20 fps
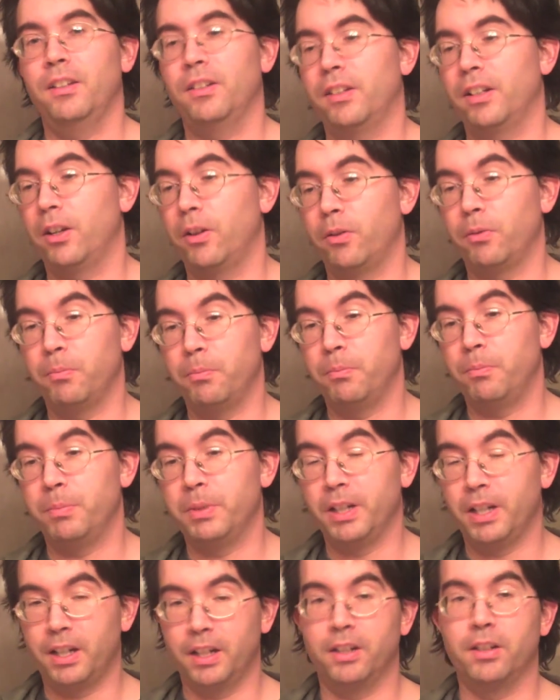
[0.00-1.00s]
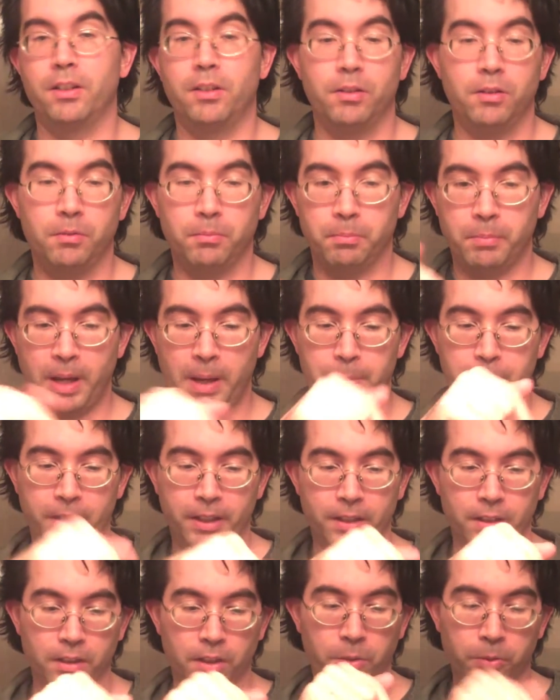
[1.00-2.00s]
Now, beyond mapping
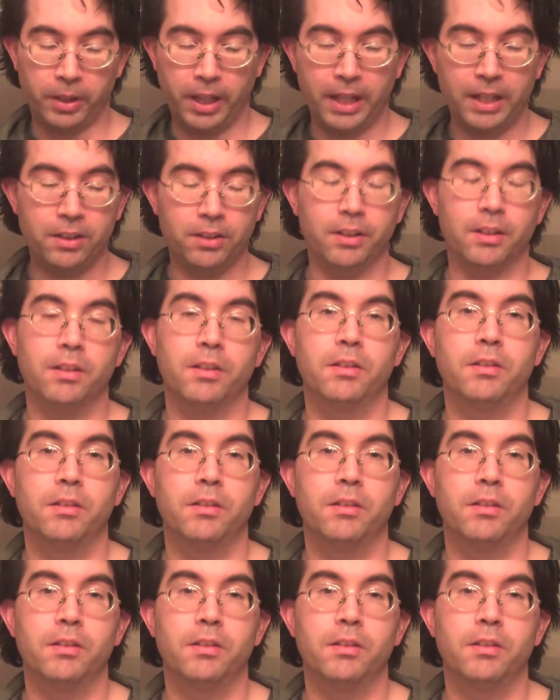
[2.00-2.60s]
and location,